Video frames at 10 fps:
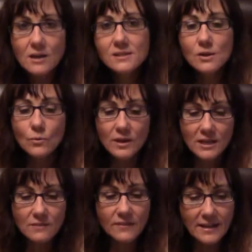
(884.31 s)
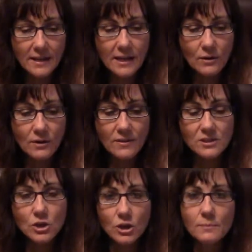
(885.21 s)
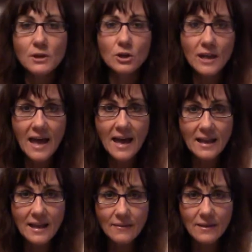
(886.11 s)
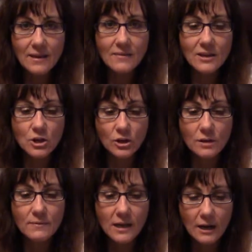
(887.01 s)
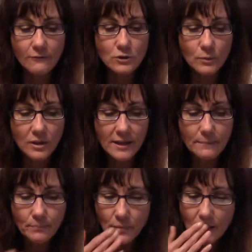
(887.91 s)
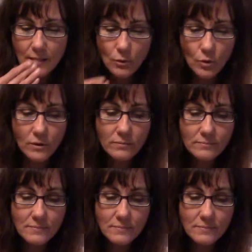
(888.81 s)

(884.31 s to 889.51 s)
So we need to find an area that you're going to be good at and that you're going to be comfortable in. Or,